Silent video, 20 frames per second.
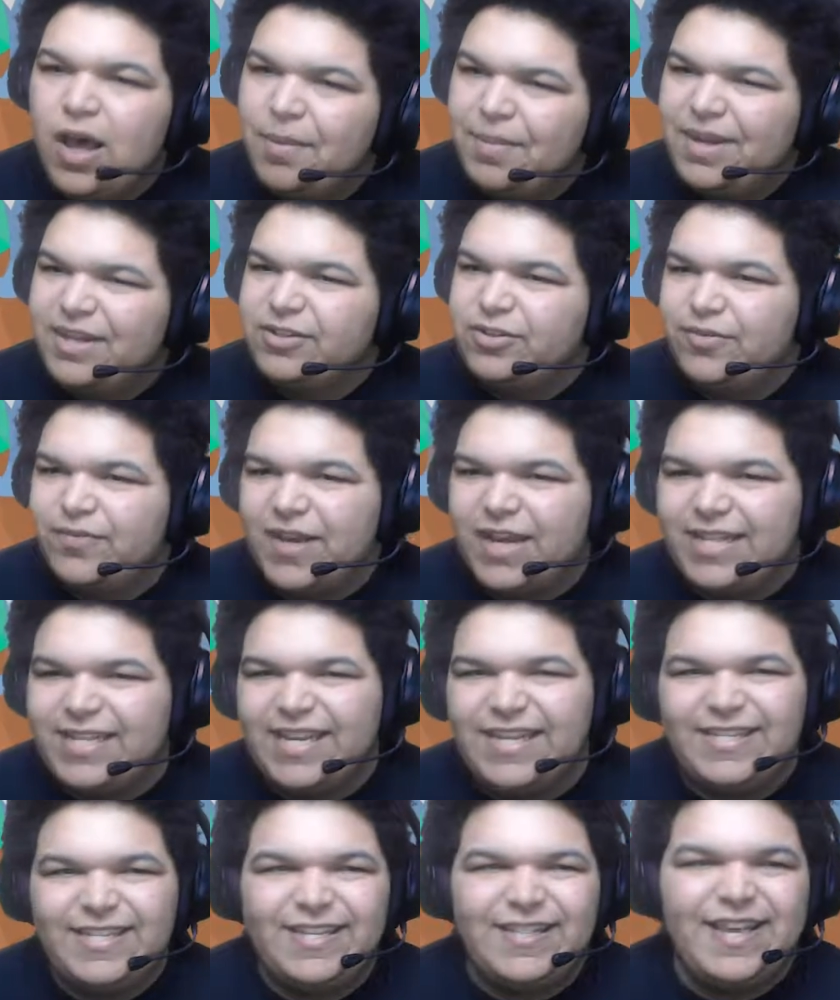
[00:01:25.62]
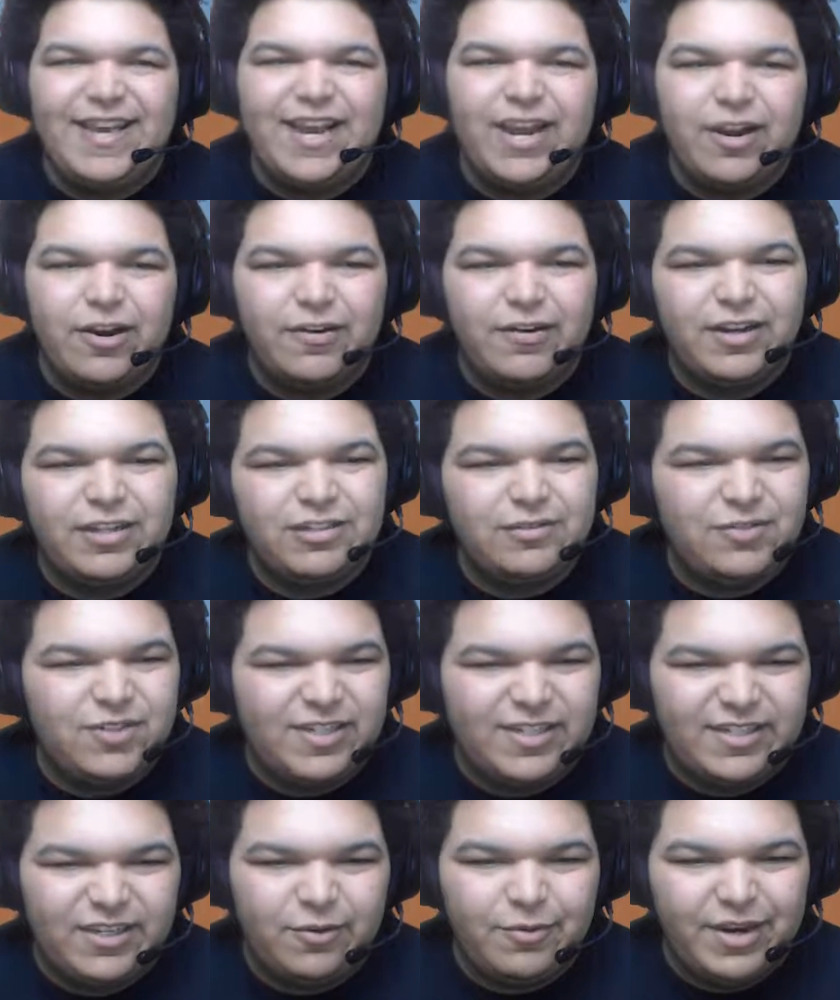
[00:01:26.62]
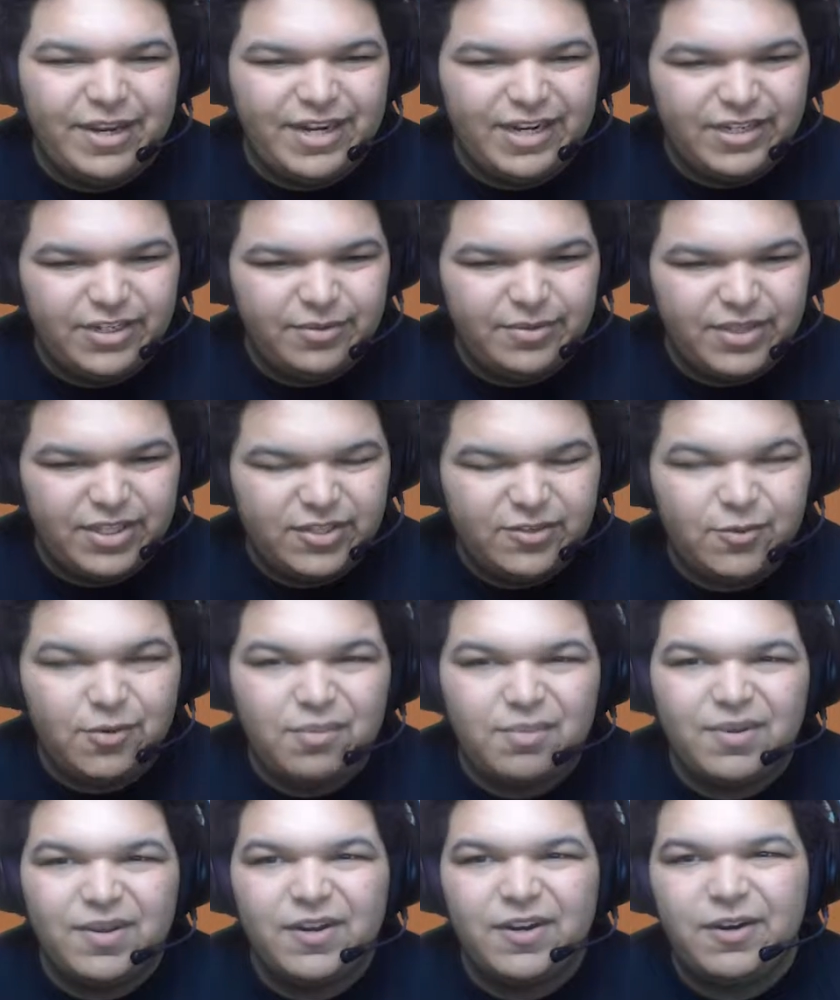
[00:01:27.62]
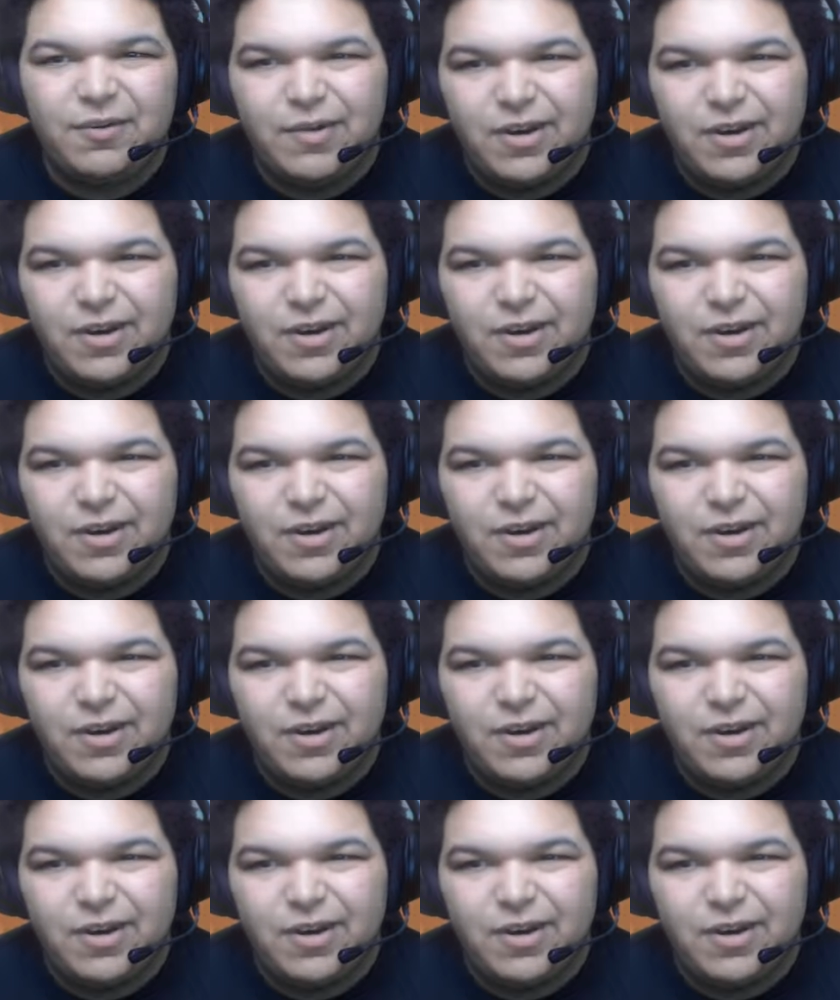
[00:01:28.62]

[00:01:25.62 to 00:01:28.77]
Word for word: Up next, we've got Daisy the Heracross level 60 Quiet Nature with the Swarm ability,